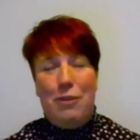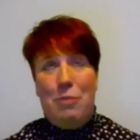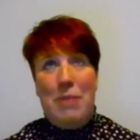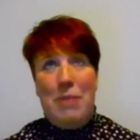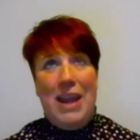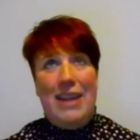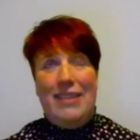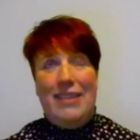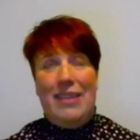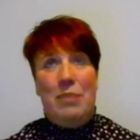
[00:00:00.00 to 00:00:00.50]
for
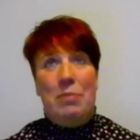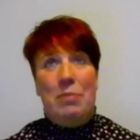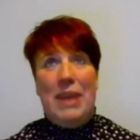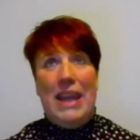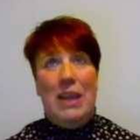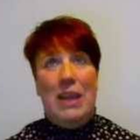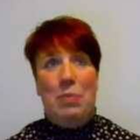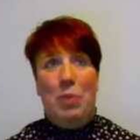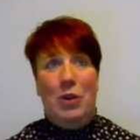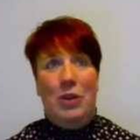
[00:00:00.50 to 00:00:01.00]

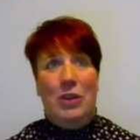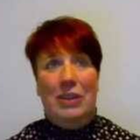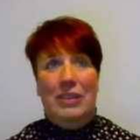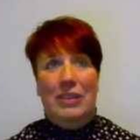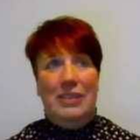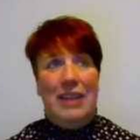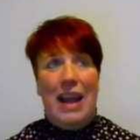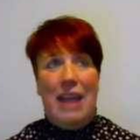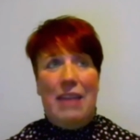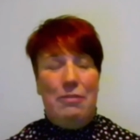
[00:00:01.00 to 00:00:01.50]
amazing people
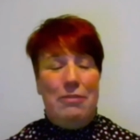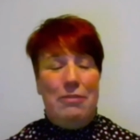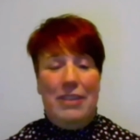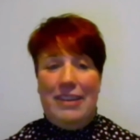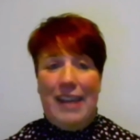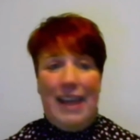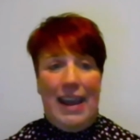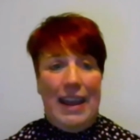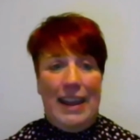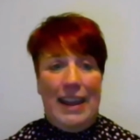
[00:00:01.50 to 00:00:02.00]

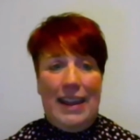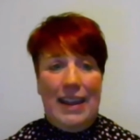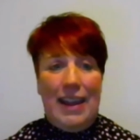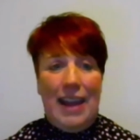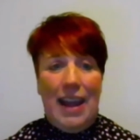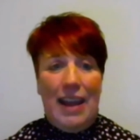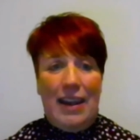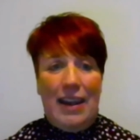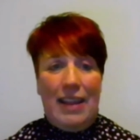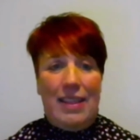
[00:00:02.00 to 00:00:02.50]
every
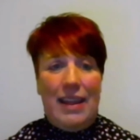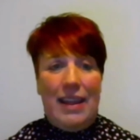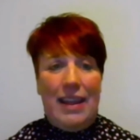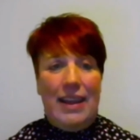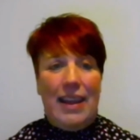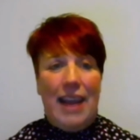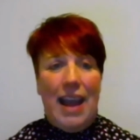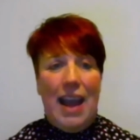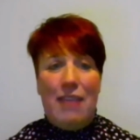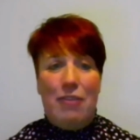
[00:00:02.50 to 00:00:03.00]
day, and I
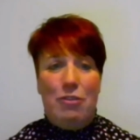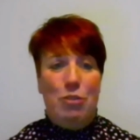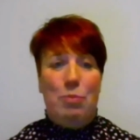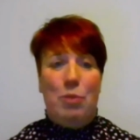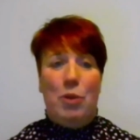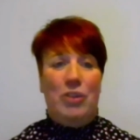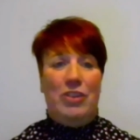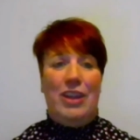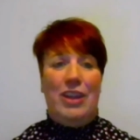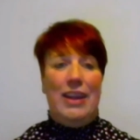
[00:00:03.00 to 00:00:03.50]
think
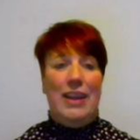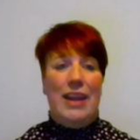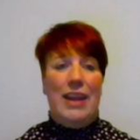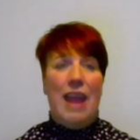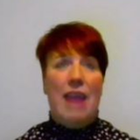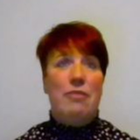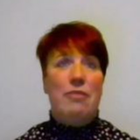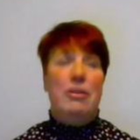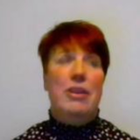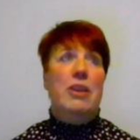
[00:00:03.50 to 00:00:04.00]

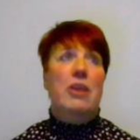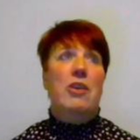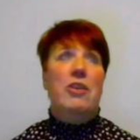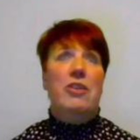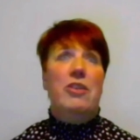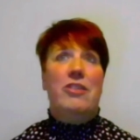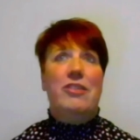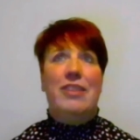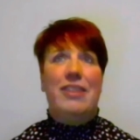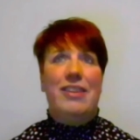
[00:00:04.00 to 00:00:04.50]
everybody, every
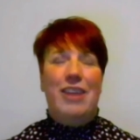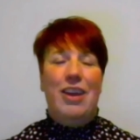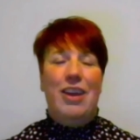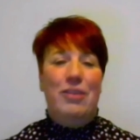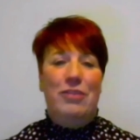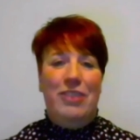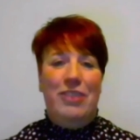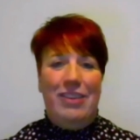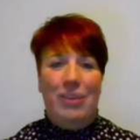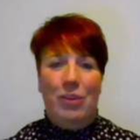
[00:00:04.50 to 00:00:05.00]
nurse
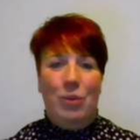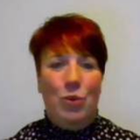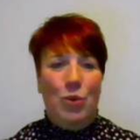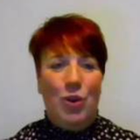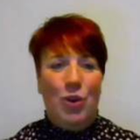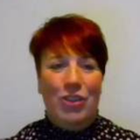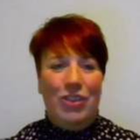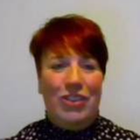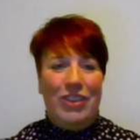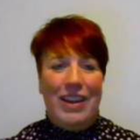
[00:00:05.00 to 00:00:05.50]
deserves this
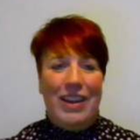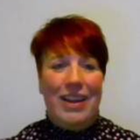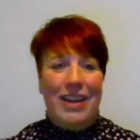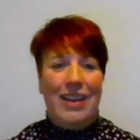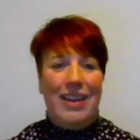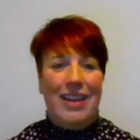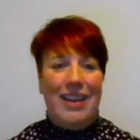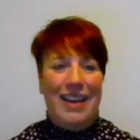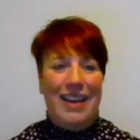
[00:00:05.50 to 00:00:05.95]
award.